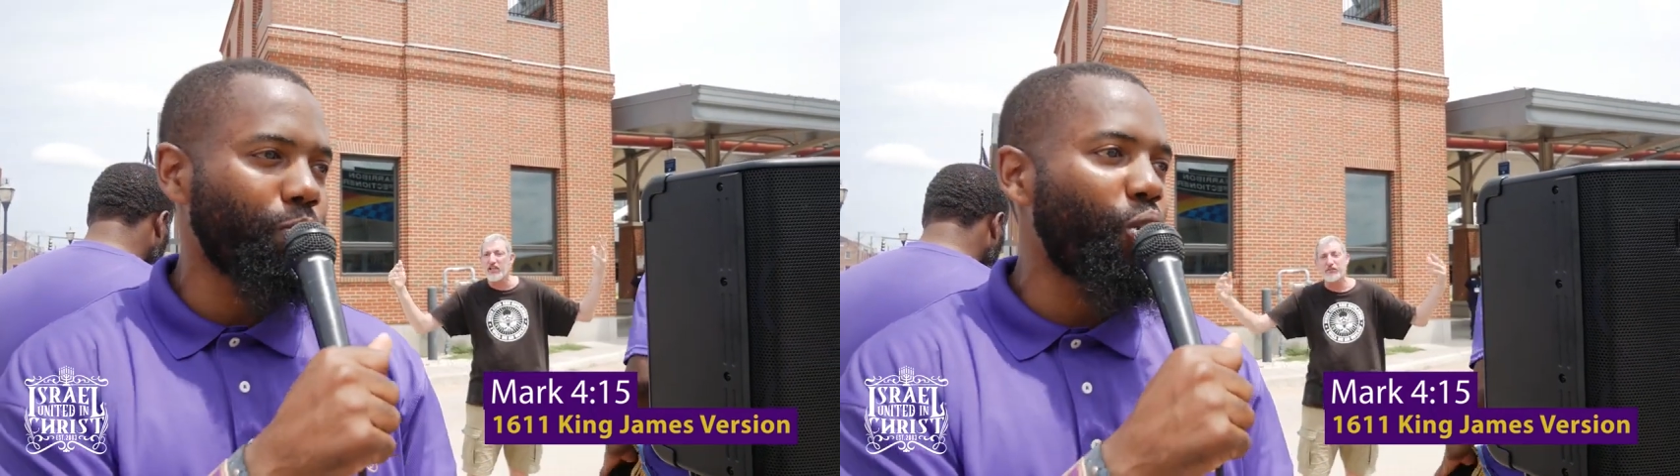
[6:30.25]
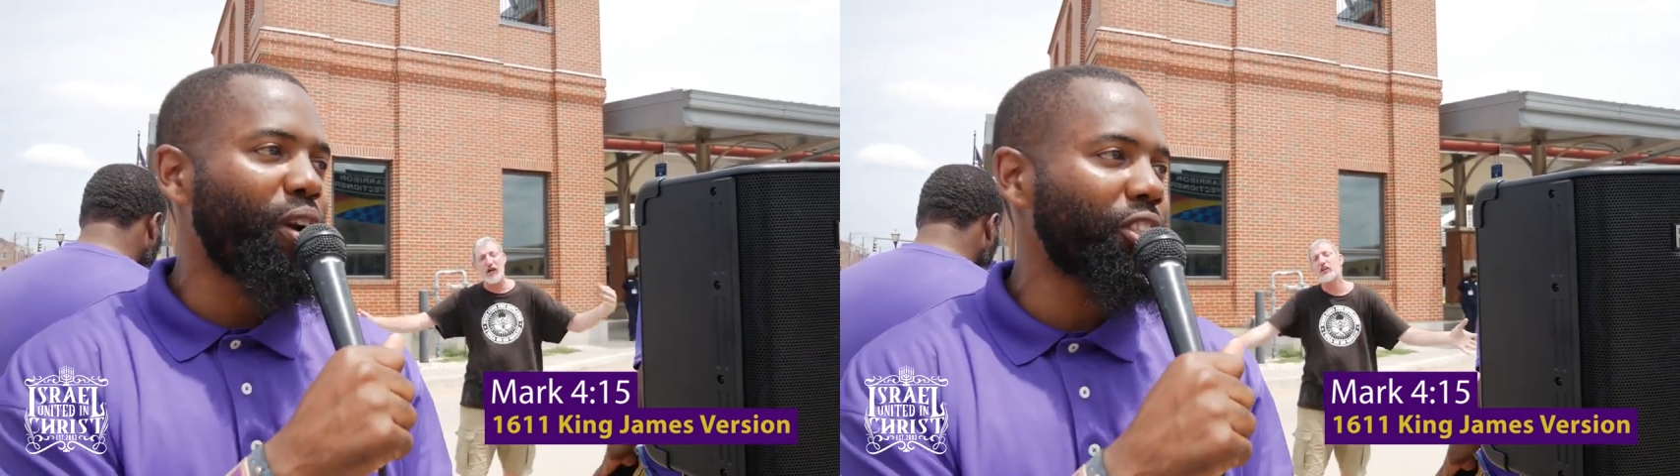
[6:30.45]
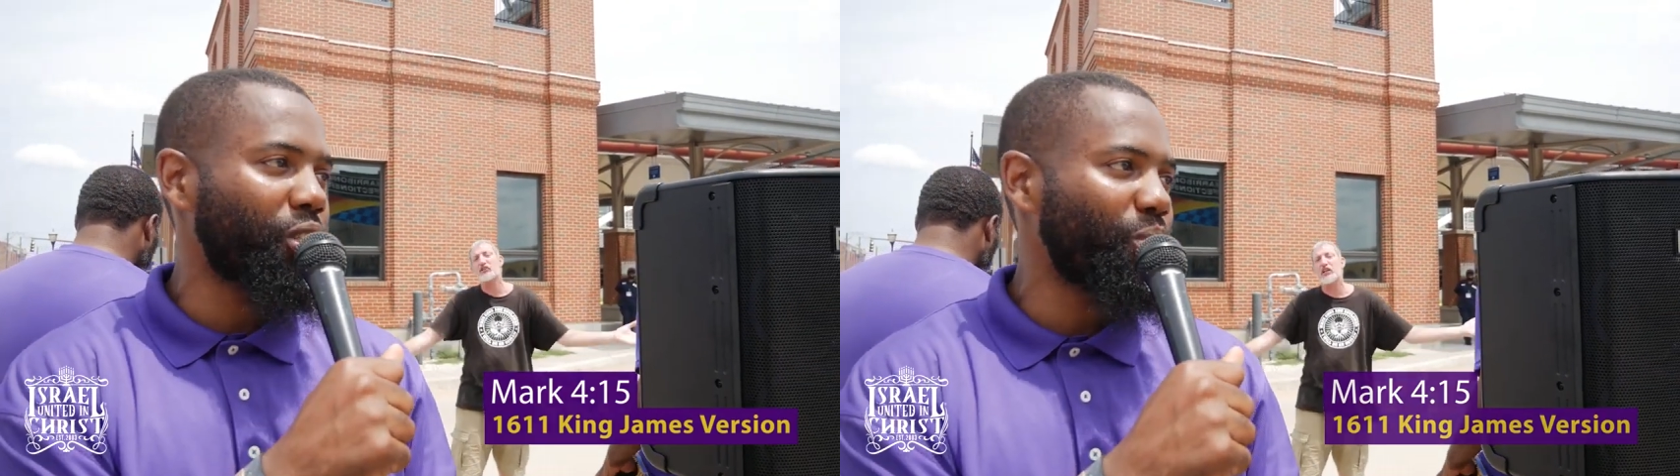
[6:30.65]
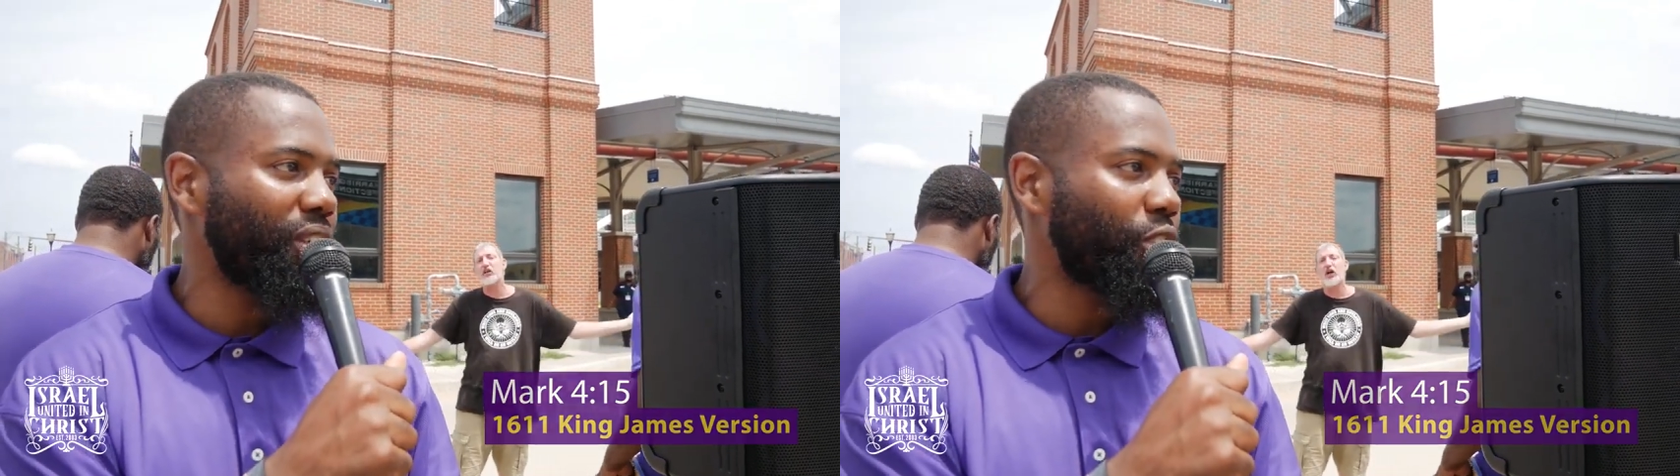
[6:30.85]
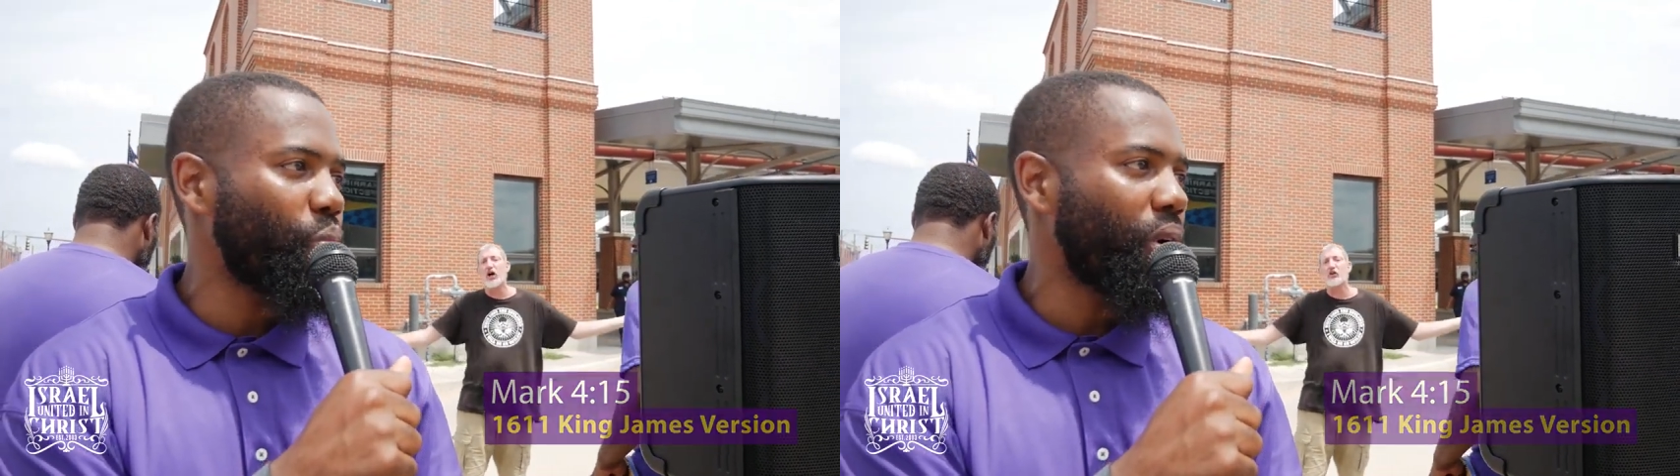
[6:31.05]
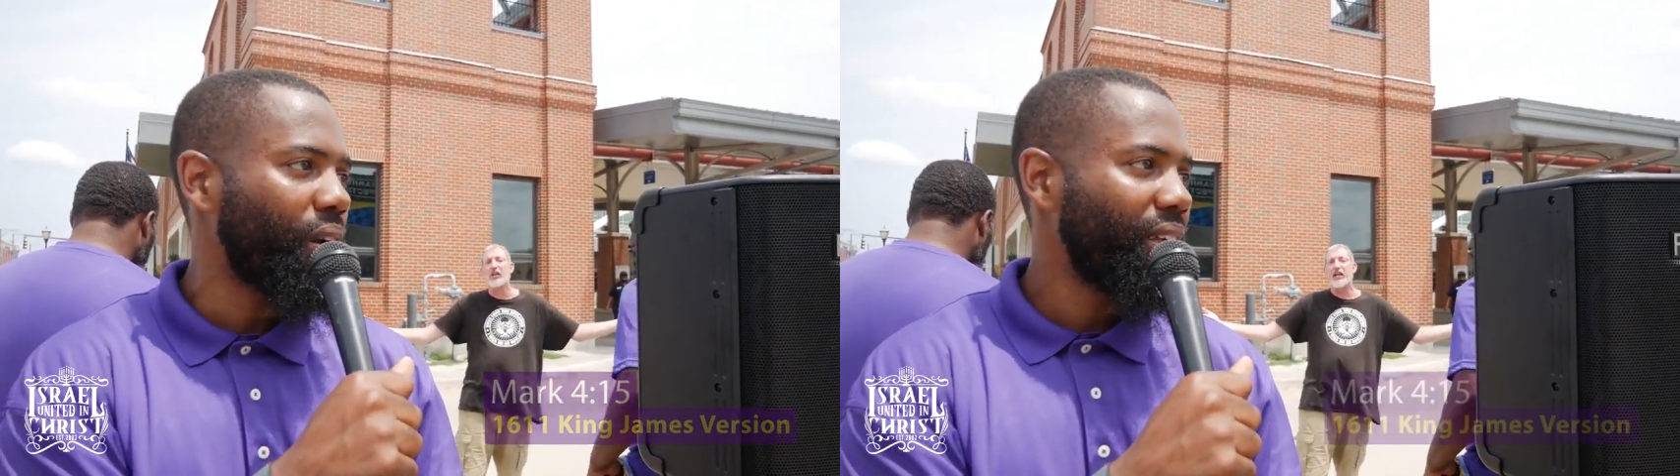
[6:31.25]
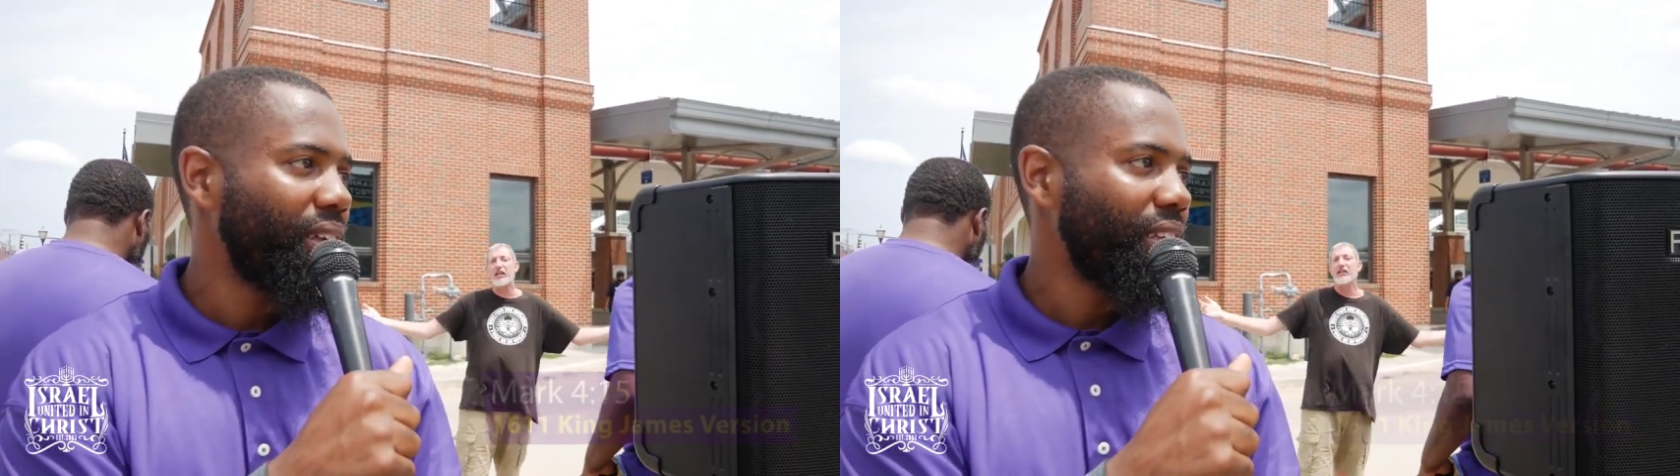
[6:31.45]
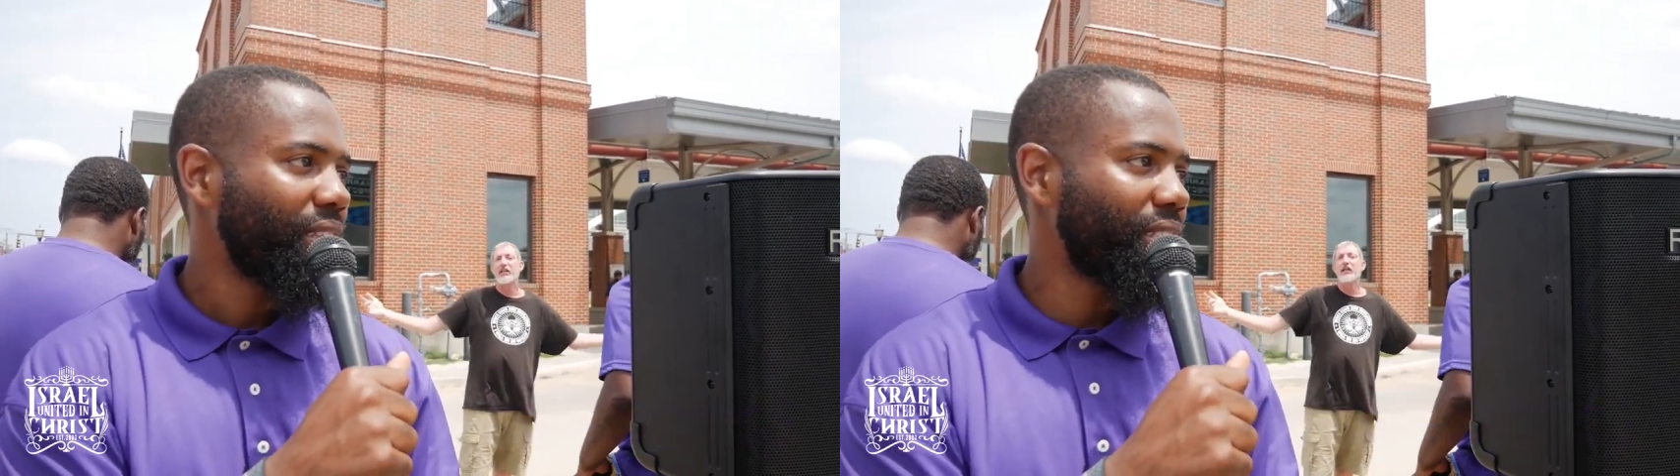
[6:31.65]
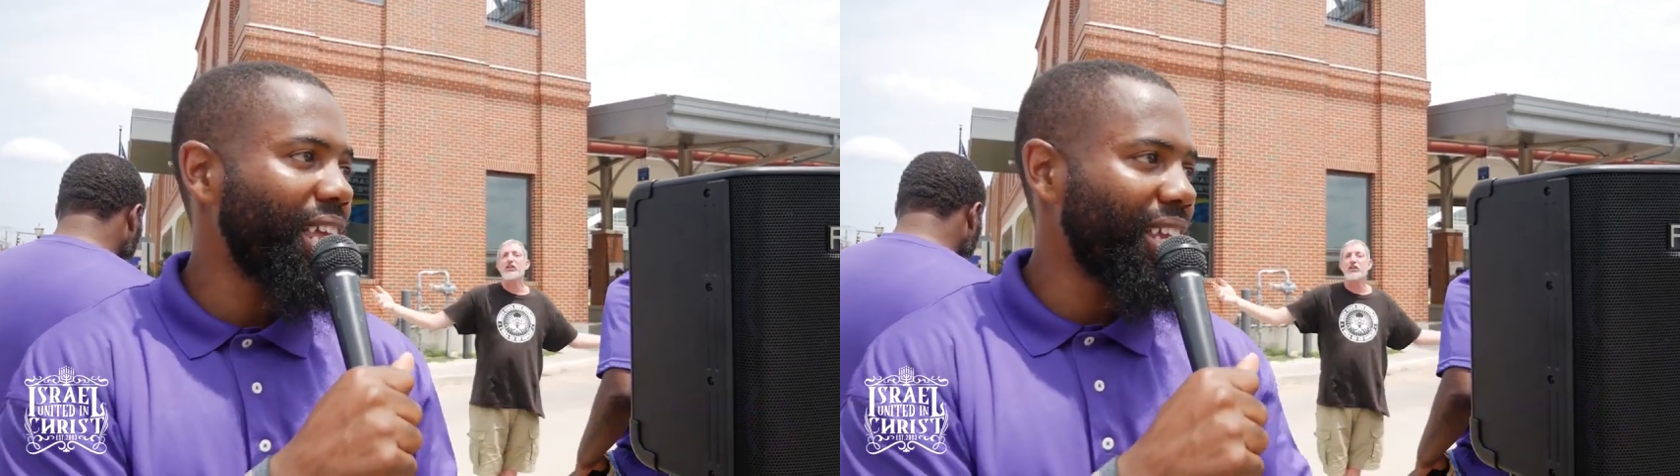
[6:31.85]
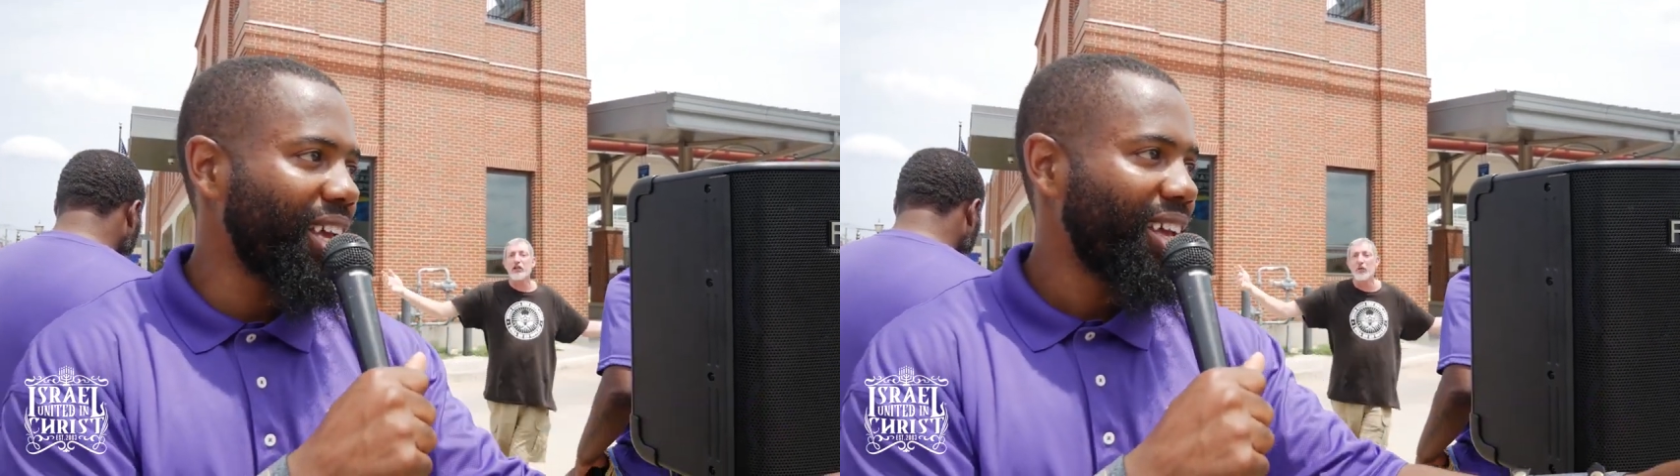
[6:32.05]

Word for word: more history that you want. Say it again.